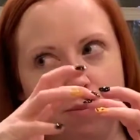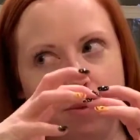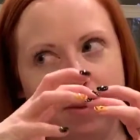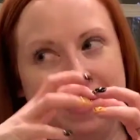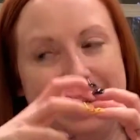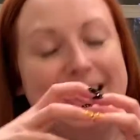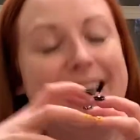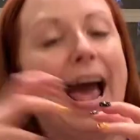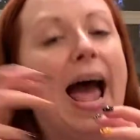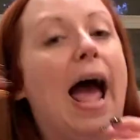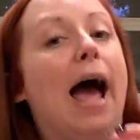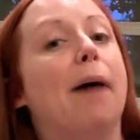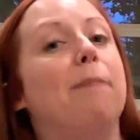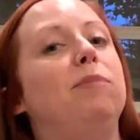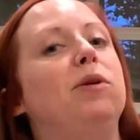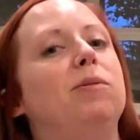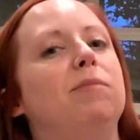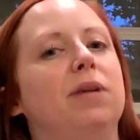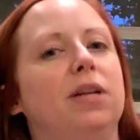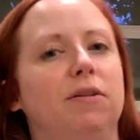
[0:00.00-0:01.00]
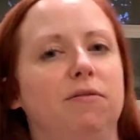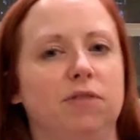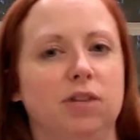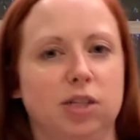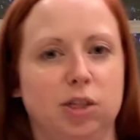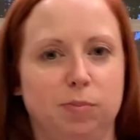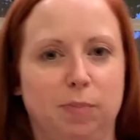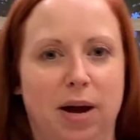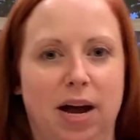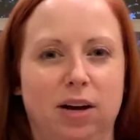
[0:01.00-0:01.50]
the abdomen of the
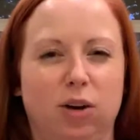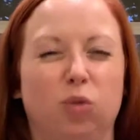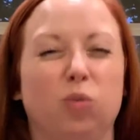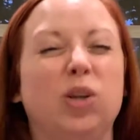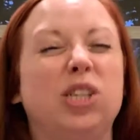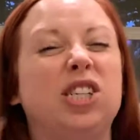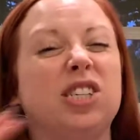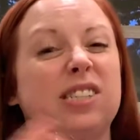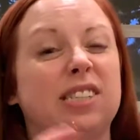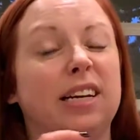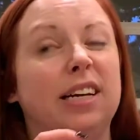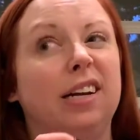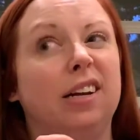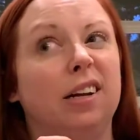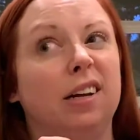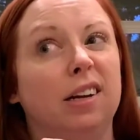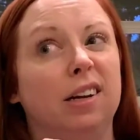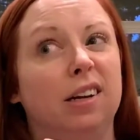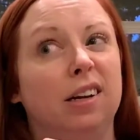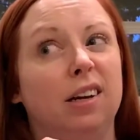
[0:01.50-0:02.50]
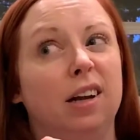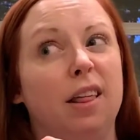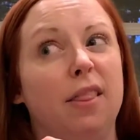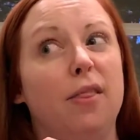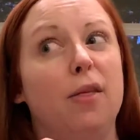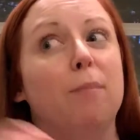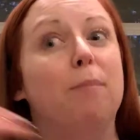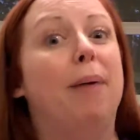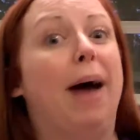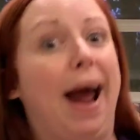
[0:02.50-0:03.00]
spider, which is like
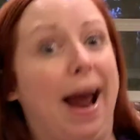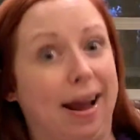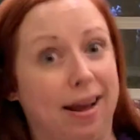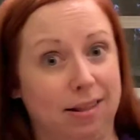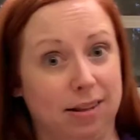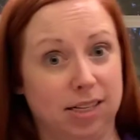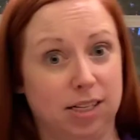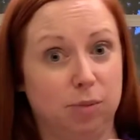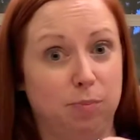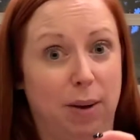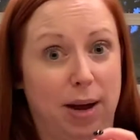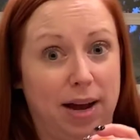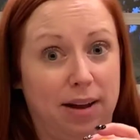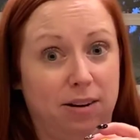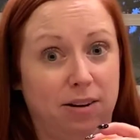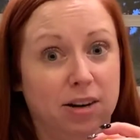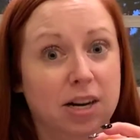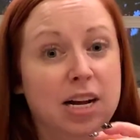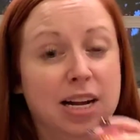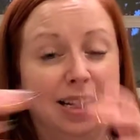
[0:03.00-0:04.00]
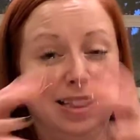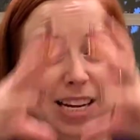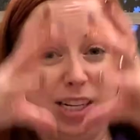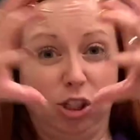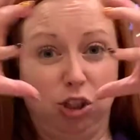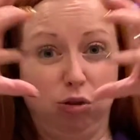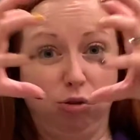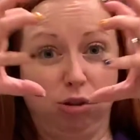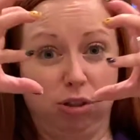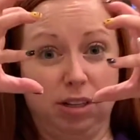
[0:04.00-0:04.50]
the back of the spider. That's
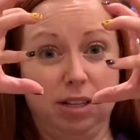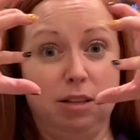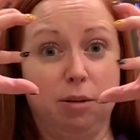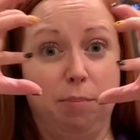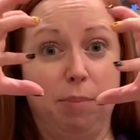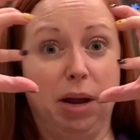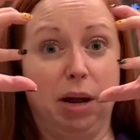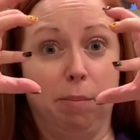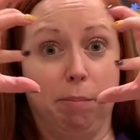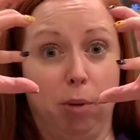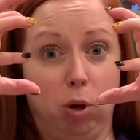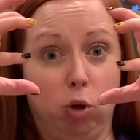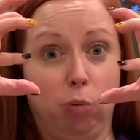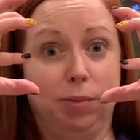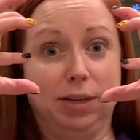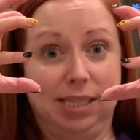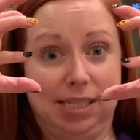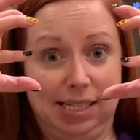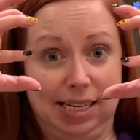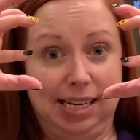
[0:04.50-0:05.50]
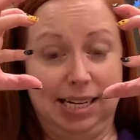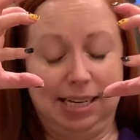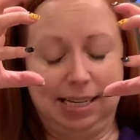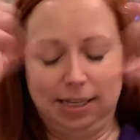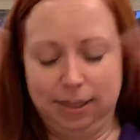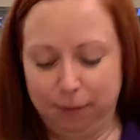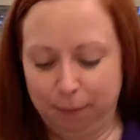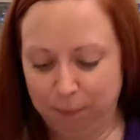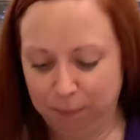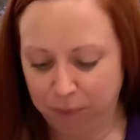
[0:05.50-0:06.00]
usually the big bulbous
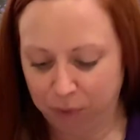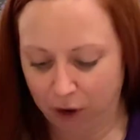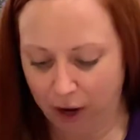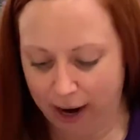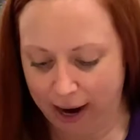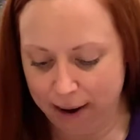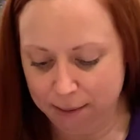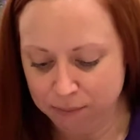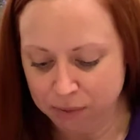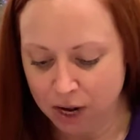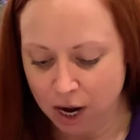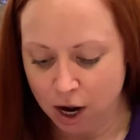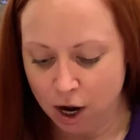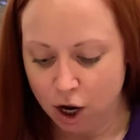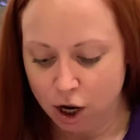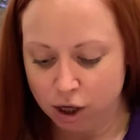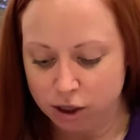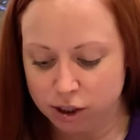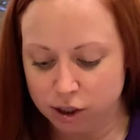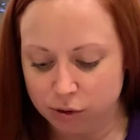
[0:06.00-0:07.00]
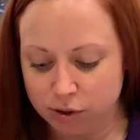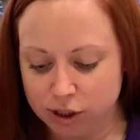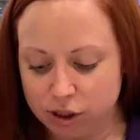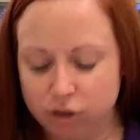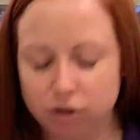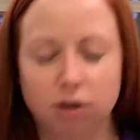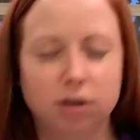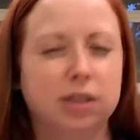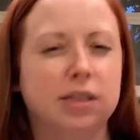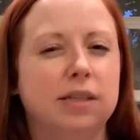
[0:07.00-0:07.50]
end, okay? So it
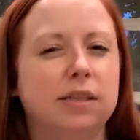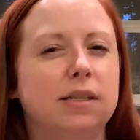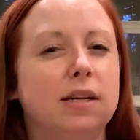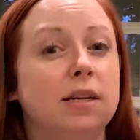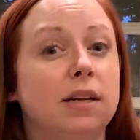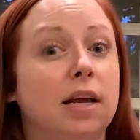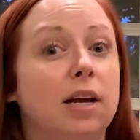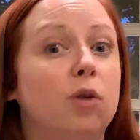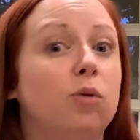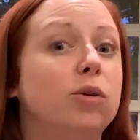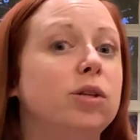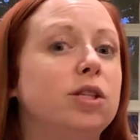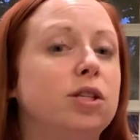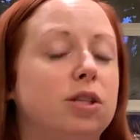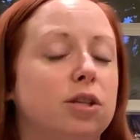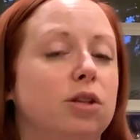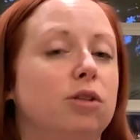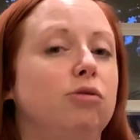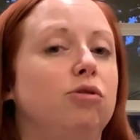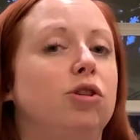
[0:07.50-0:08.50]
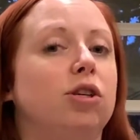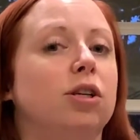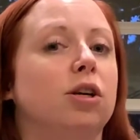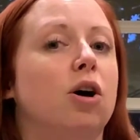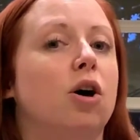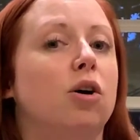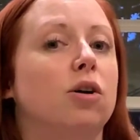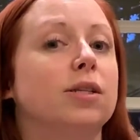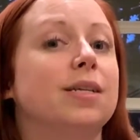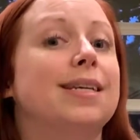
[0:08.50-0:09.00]
starts as a liquid solution
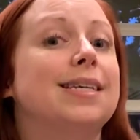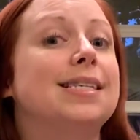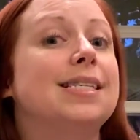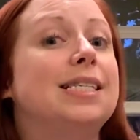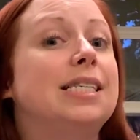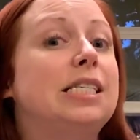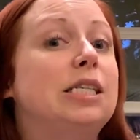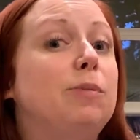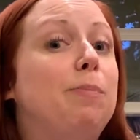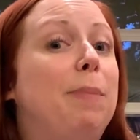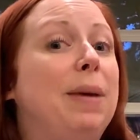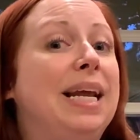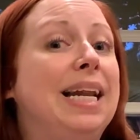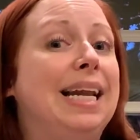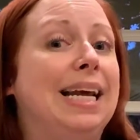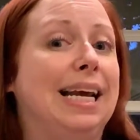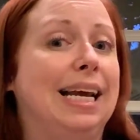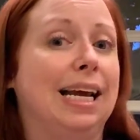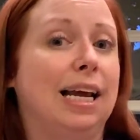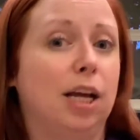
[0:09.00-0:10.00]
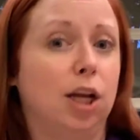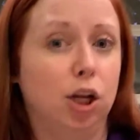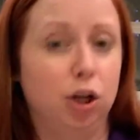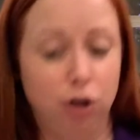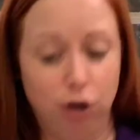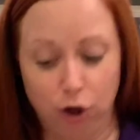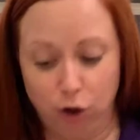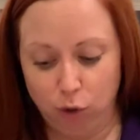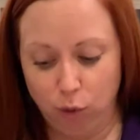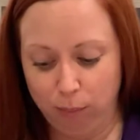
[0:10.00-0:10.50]
called spinning
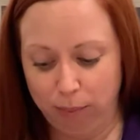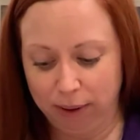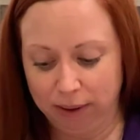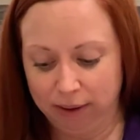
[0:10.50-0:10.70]
dope,